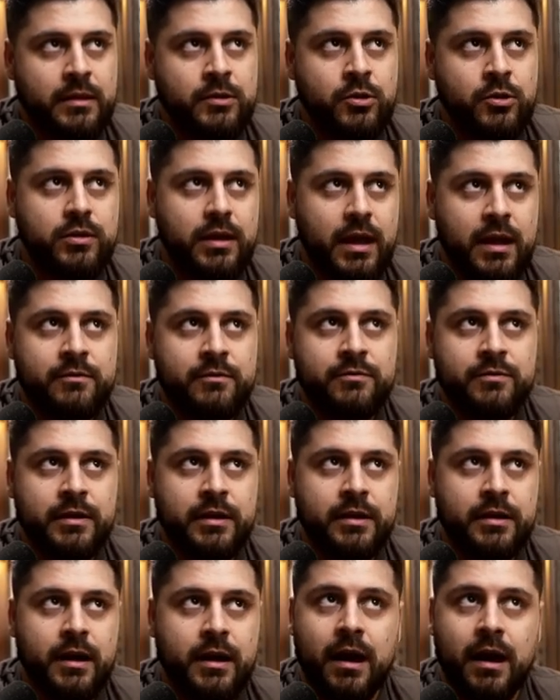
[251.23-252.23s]
not
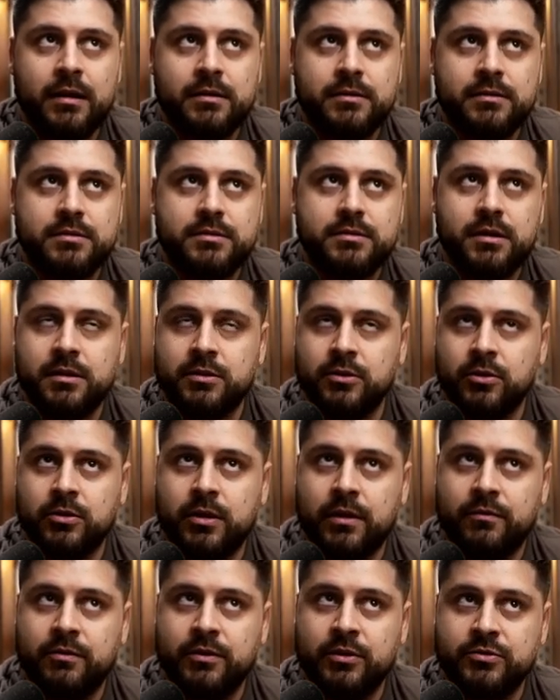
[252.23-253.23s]
every ad, uh,
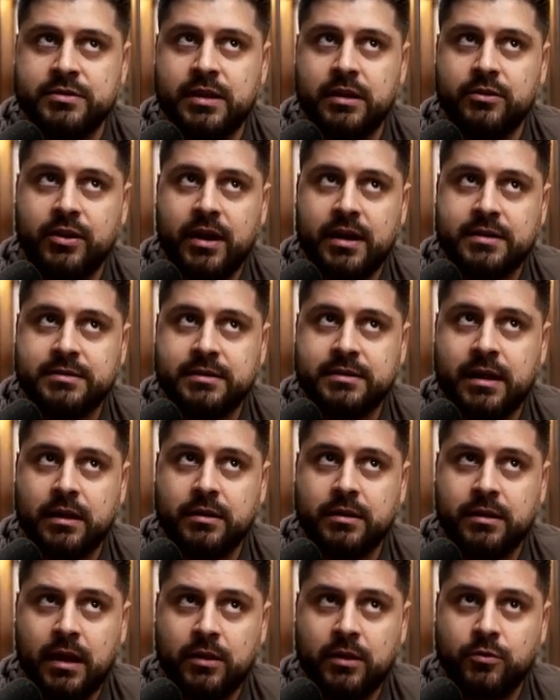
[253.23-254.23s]
not every newsletter has an
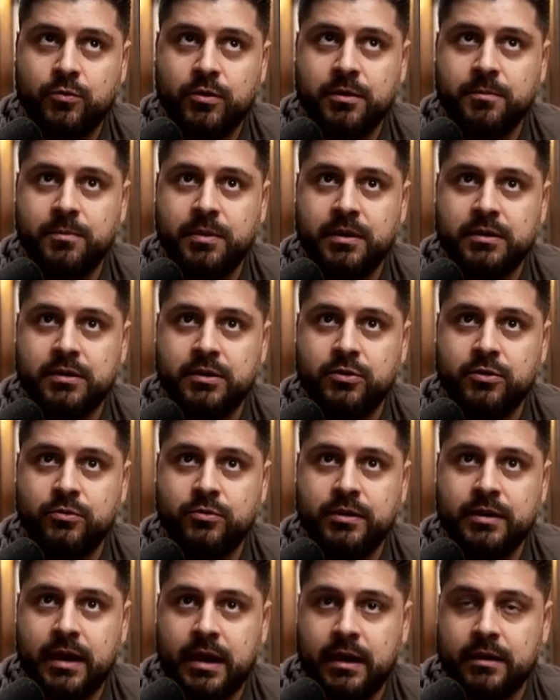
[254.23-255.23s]
ad network, but you
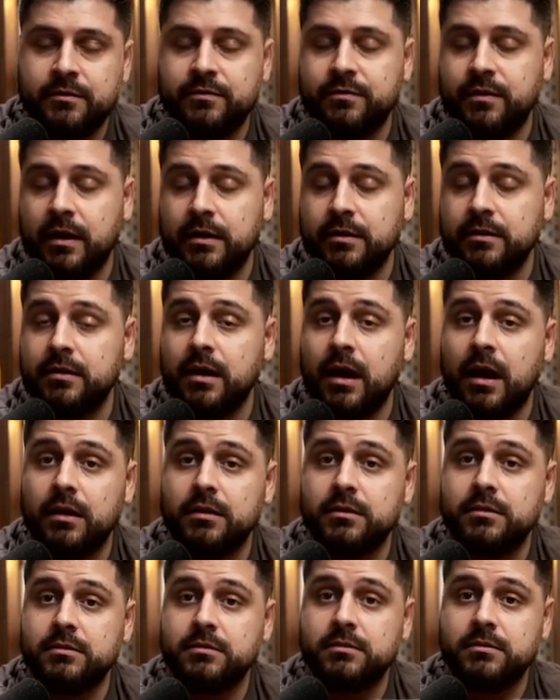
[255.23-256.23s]
can find
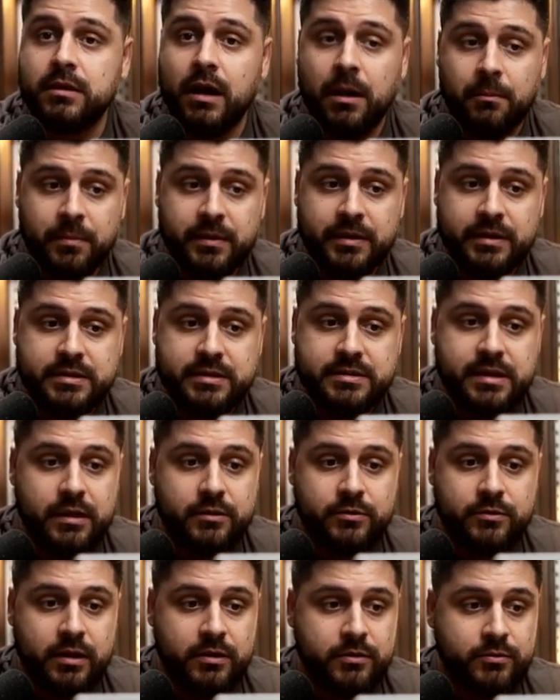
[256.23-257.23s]
ad companies that
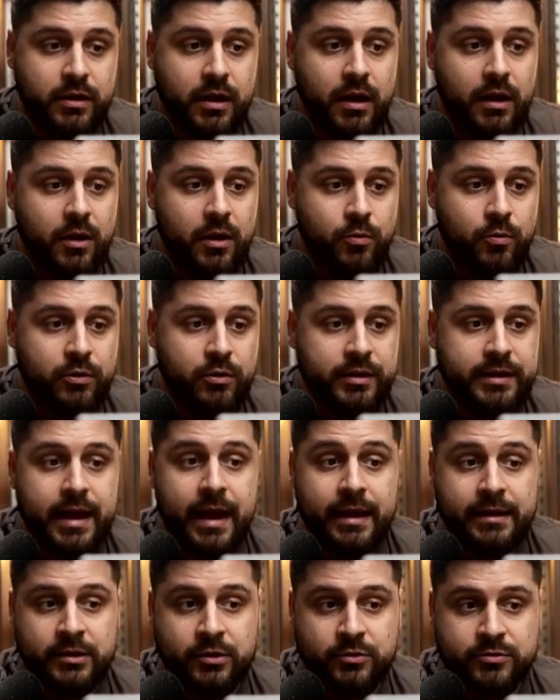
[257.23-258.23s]
can work with
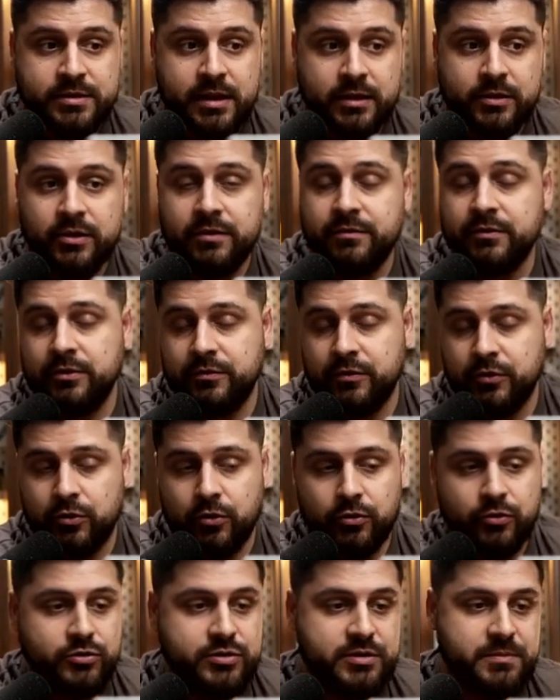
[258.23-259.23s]
any newsletter, even if you're
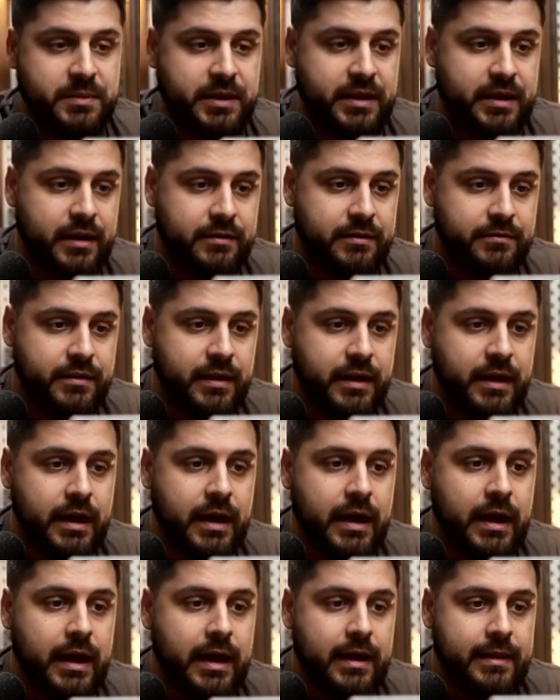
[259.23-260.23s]
not using Beehiiv.
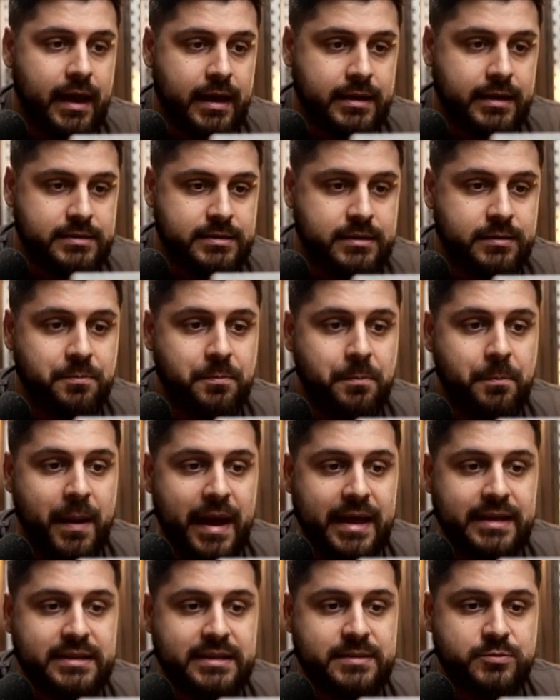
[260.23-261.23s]
Next,
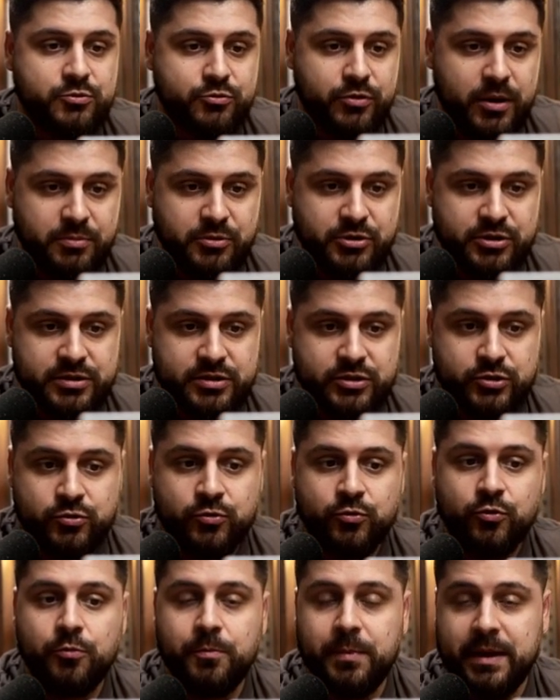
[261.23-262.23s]
paid subscriptions
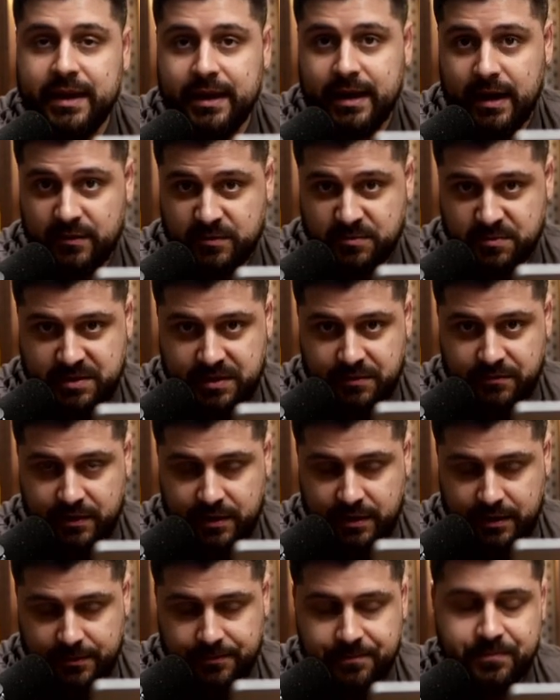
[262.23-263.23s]
through Beehiiv
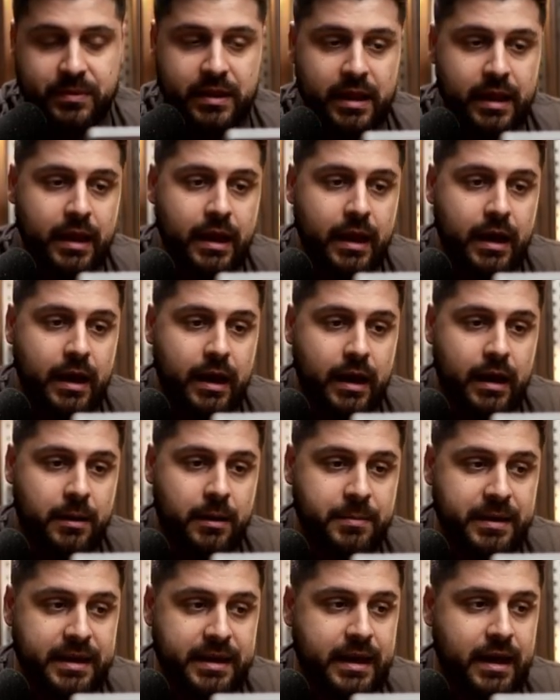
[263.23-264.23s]
specifically. Uh,
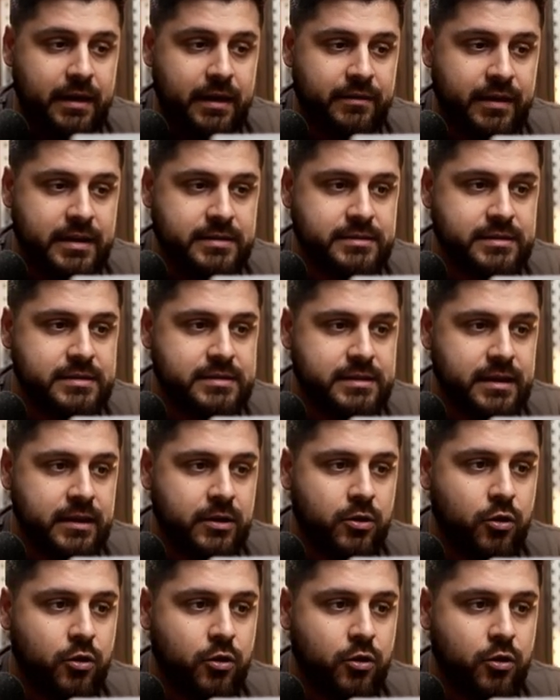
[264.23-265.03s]
Beehiiv has this thing